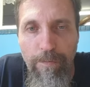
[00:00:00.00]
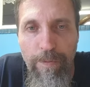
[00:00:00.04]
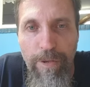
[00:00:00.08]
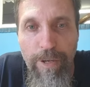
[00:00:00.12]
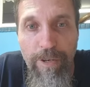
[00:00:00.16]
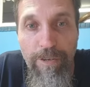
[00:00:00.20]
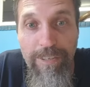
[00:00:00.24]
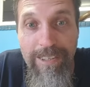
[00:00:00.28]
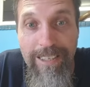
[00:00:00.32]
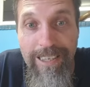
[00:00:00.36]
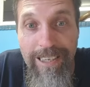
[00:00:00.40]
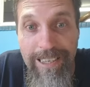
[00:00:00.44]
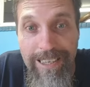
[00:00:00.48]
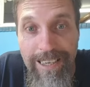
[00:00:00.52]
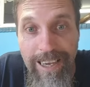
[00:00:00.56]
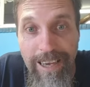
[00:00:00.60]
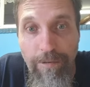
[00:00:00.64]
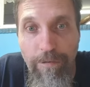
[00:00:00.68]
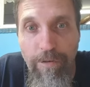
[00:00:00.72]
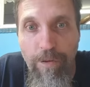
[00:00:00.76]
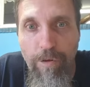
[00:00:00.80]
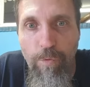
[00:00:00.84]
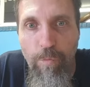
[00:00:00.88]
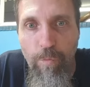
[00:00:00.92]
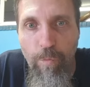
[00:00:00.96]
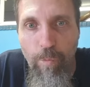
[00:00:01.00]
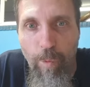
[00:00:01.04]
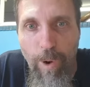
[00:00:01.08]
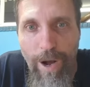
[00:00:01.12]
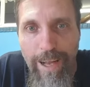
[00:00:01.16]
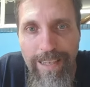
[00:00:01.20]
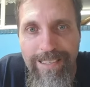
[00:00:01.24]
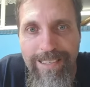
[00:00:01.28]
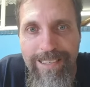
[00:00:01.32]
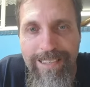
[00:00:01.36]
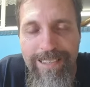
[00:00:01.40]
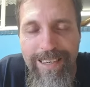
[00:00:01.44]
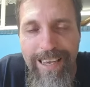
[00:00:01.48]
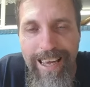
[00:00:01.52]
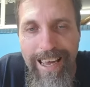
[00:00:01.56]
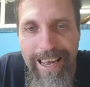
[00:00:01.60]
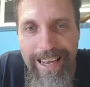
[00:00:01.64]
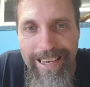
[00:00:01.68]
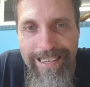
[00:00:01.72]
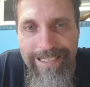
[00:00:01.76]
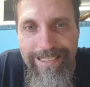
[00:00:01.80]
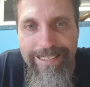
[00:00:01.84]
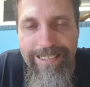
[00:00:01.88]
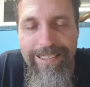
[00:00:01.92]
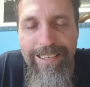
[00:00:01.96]
because the devil wants
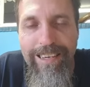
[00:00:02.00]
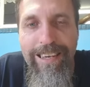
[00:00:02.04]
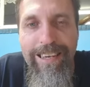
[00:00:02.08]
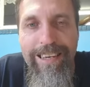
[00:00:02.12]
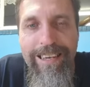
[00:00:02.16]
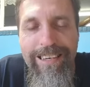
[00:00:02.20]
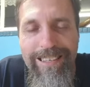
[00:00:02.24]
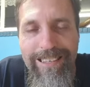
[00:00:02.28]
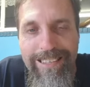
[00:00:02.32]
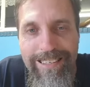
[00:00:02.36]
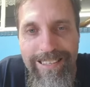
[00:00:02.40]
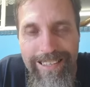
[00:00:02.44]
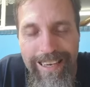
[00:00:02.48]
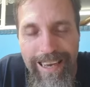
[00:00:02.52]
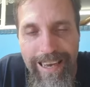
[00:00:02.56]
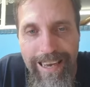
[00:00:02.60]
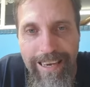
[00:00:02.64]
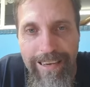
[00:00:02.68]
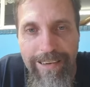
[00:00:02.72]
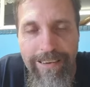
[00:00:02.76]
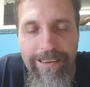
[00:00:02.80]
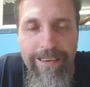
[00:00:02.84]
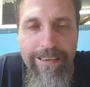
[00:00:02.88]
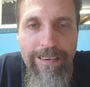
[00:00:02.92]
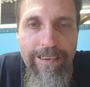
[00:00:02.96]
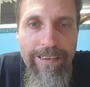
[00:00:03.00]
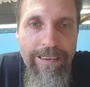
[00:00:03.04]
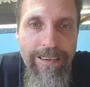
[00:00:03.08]
us dead.